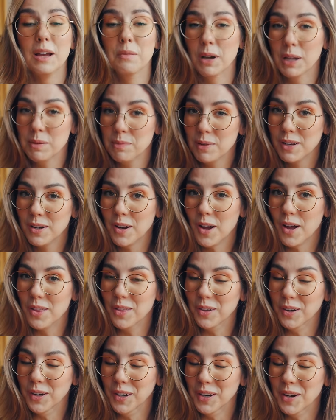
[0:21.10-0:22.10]
might be an
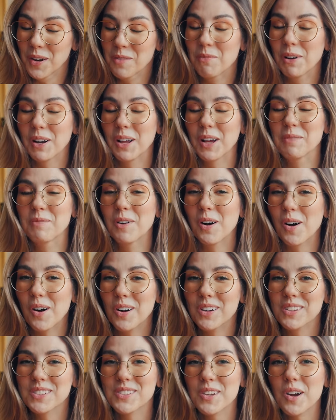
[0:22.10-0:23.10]
author, but I'm
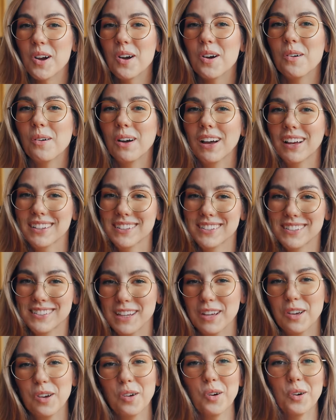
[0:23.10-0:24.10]
also a
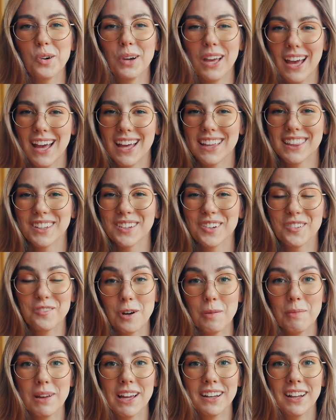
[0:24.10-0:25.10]
single Catholic
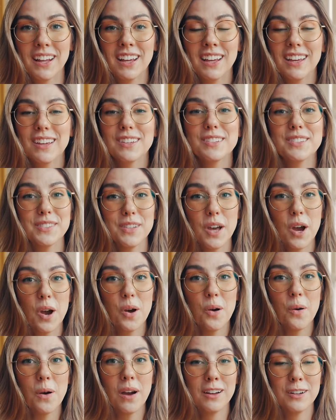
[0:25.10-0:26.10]
woman.
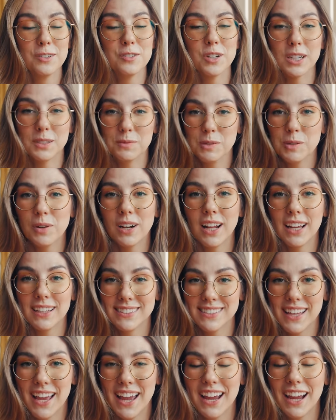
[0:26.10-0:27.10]
So trust me when I
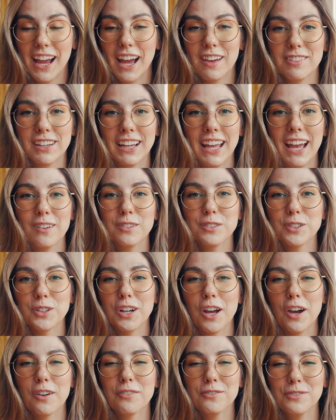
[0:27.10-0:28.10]
say I've
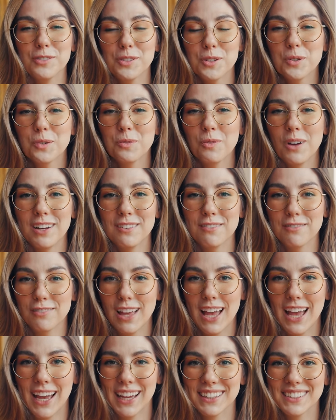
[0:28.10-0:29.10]
encountered a few red
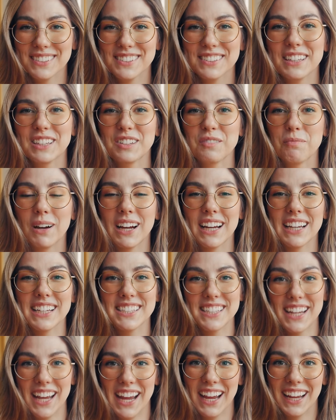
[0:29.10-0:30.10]
flags in my
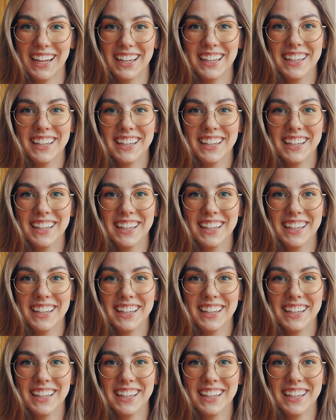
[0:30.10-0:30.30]
day.